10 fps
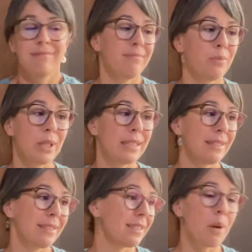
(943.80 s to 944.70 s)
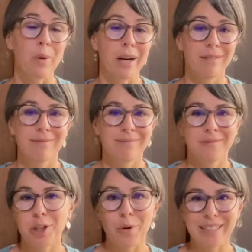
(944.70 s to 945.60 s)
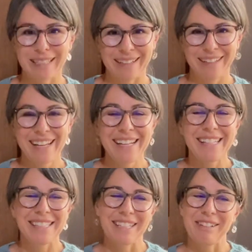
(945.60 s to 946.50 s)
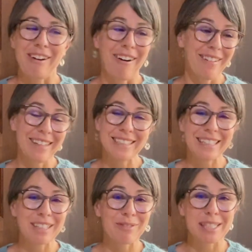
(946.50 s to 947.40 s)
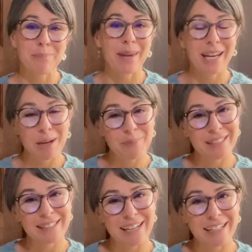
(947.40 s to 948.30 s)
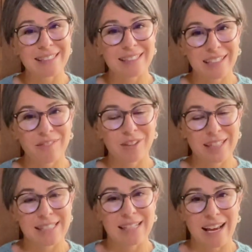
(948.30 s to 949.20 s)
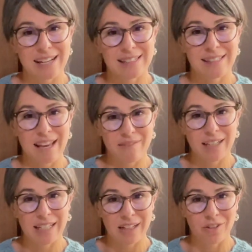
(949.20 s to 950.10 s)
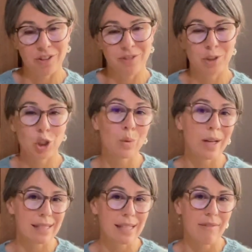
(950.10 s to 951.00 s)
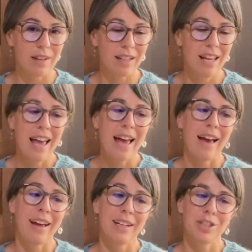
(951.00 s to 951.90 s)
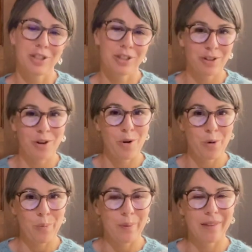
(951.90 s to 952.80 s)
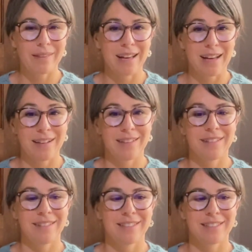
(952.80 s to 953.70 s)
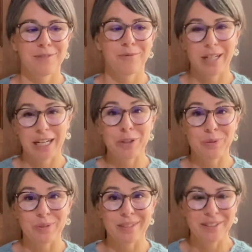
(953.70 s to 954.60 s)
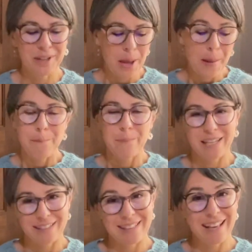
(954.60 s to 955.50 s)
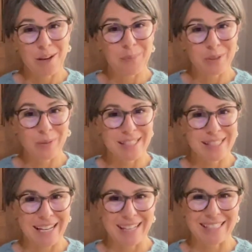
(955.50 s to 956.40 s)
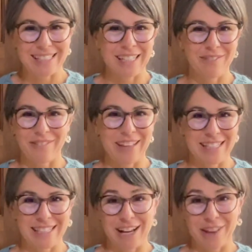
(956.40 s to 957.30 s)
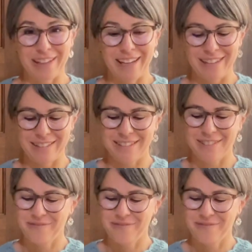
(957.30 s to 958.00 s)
printed somewhere, no idea. So all I did was pick up the second sleeve with a size 7 needle, US 7, and I sure hope that that is what I used, because then I'll be doing a second sleeve if that's not the case.